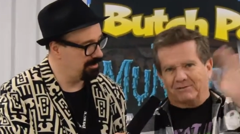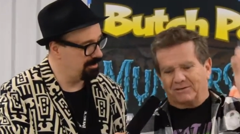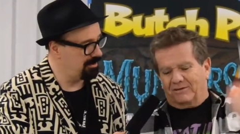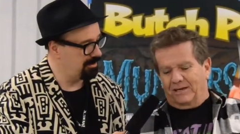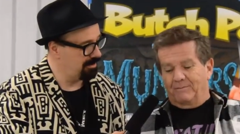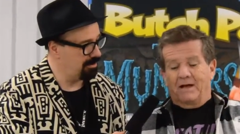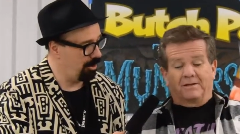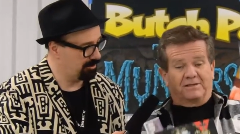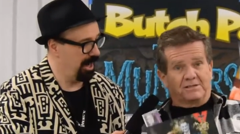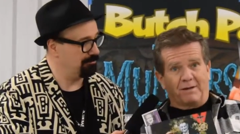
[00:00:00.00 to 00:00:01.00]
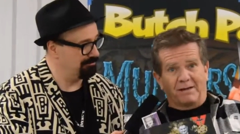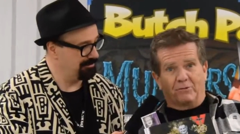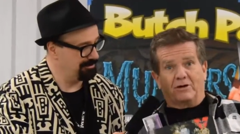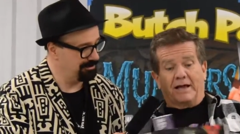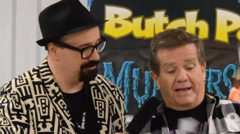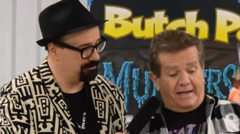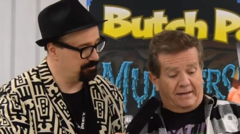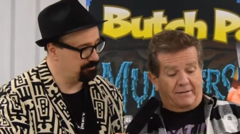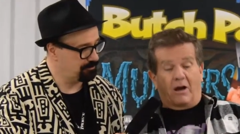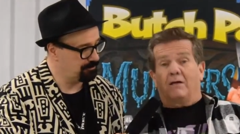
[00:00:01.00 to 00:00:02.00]
Speaker 1: It's okay. okay. This is my book,
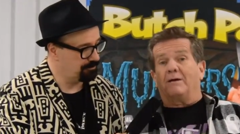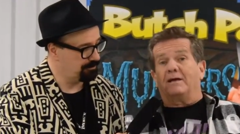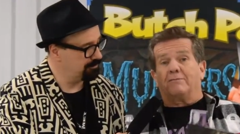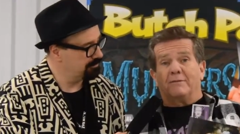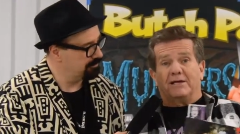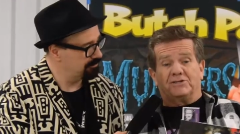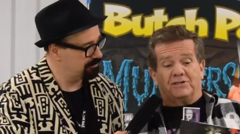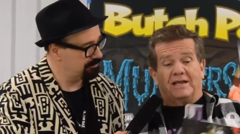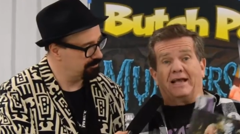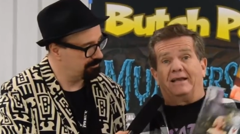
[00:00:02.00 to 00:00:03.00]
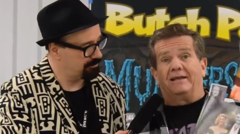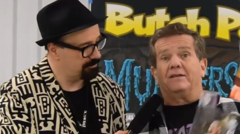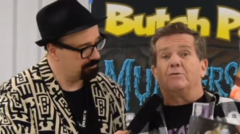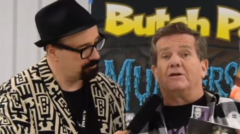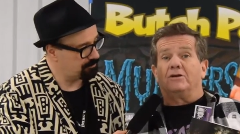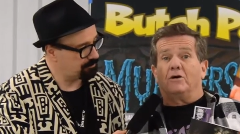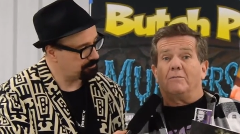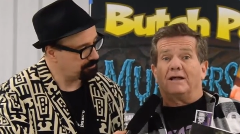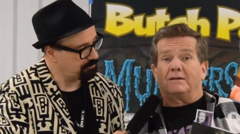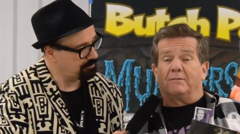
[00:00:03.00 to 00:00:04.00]
and all my information and anything you want to know
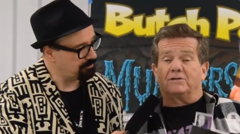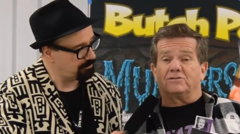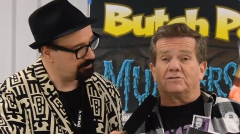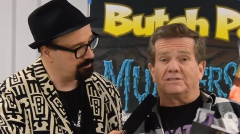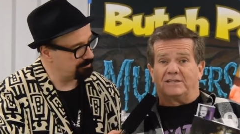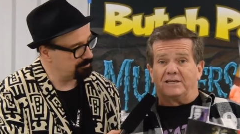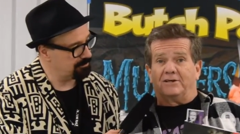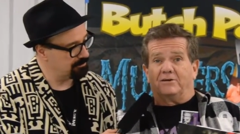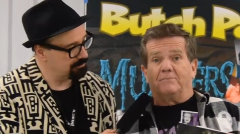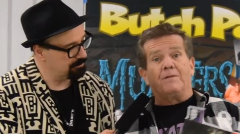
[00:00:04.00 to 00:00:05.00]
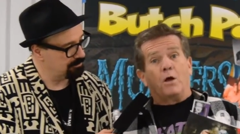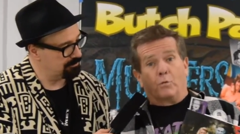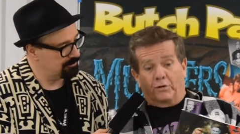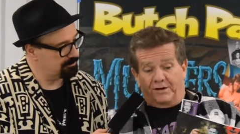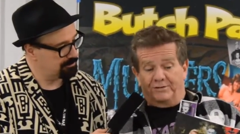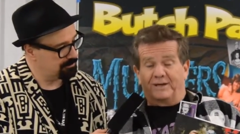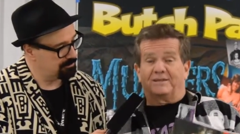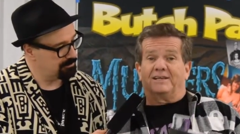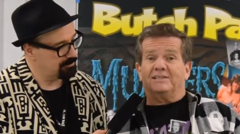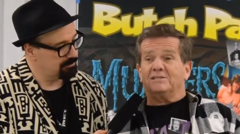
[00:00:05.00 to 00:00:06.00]
about the Munsters is in here. Where can you
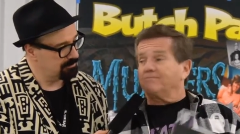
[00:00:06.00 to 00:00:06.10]
get this?